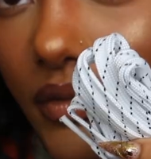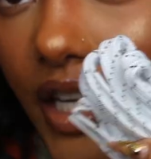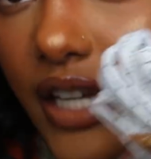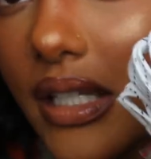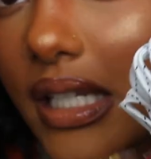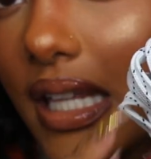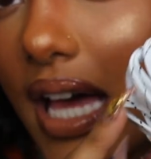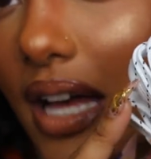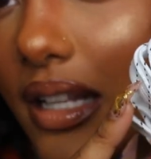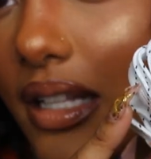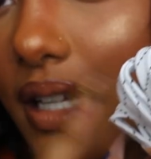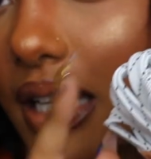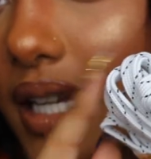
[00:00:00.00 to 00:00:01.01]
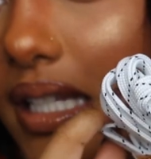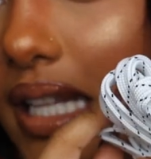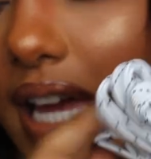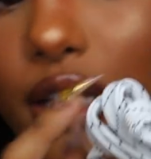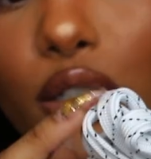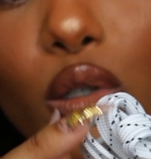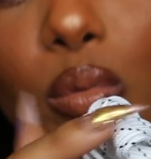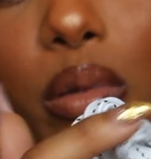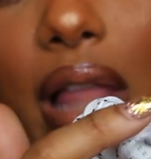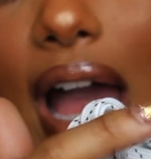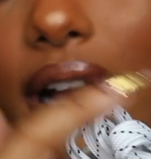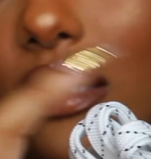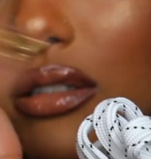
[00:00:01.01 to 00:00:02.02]
Can you see that? It's like little
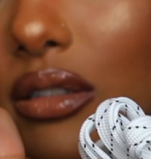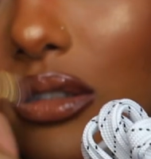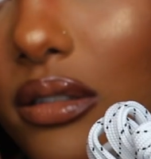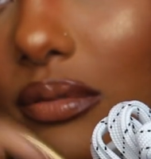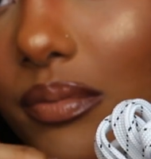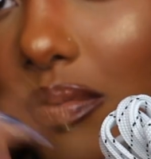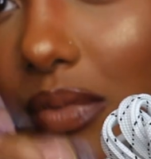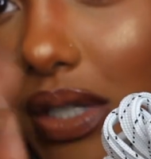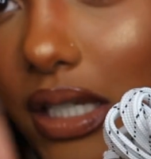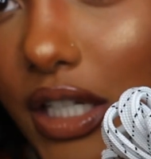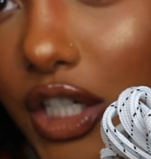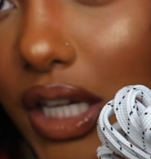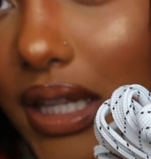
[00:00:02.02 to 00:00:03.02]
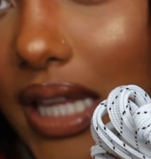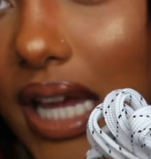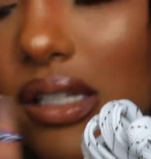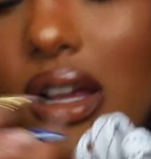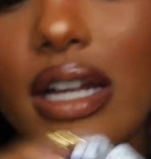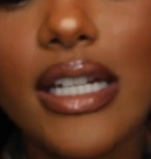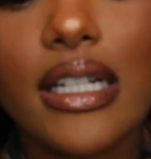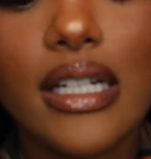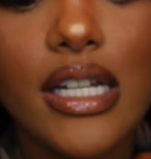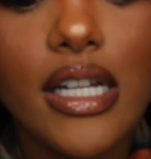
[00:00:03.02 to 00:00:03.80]
black little stitching things on it